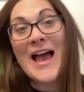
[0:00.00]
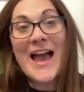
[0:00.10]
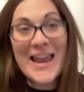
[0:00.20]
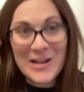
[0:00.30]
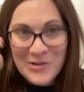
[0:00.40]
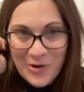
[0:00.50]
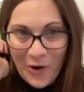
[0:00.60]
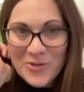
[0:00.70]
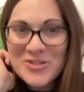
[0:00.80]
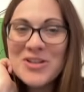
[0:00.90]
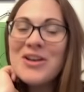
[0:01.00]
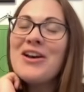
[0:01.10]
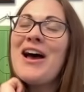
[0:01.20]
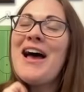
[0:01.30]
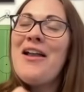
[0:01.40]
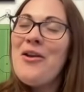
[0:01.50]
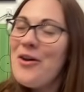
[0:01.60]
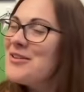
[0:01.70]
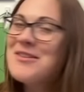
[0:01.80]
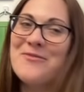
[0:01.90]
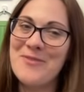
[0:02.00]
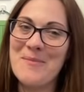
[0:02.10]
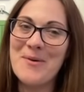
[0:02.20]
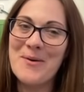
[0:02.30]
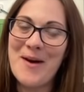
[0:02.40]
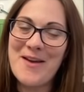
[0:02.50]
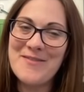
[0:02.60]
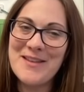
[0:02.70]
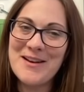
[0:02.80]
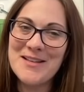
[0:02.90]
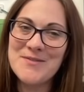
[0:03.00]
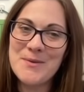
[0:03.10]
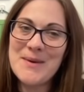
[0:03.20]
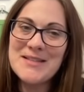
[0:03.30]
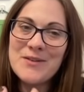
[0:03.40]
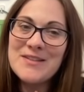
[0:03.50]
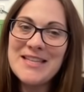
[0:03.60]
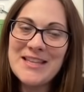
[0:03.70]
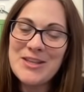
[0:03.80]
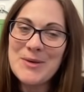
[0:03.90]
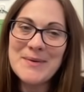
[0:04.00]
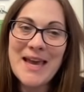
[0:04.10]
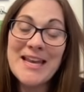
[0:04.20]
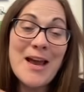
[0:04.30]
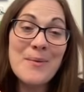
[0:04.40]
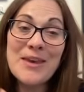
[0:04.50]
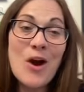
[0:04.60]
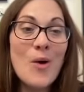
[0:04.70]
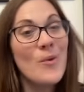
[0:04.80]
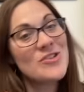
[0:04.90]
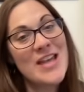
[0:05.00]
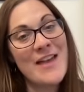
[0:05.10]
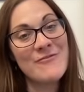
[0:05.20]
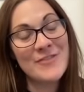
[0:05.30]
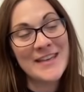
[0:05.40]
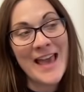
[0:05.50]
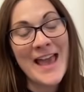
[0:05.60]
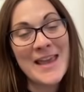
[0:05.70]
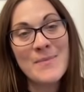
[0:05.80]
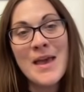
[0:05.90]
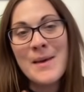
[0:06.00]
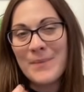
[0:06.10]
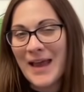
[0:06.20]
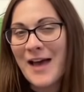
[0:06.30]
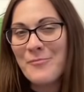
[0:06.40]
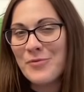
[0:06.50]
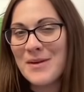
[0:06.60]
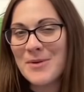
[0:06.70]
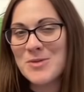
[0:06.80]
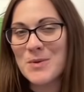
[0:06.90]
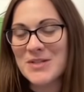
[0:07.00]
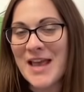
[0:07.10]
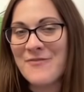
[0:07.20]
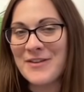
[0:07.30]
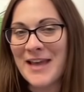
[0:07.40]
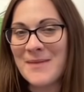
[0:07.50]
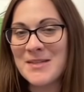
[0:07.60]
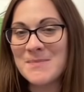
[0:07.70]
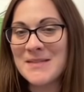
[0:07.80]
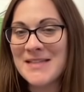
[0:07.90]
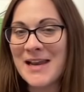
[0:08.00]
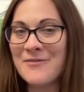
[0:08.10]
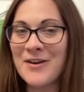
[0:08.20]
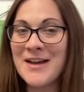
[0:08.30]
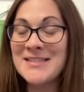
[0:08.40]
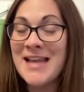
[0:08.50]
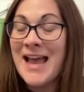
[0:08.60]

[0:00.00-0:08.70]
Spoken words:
a lot of football over the last few weeks. Obviously in the UK now we can't watch every game, but I have pretty much watched every game that's been televised,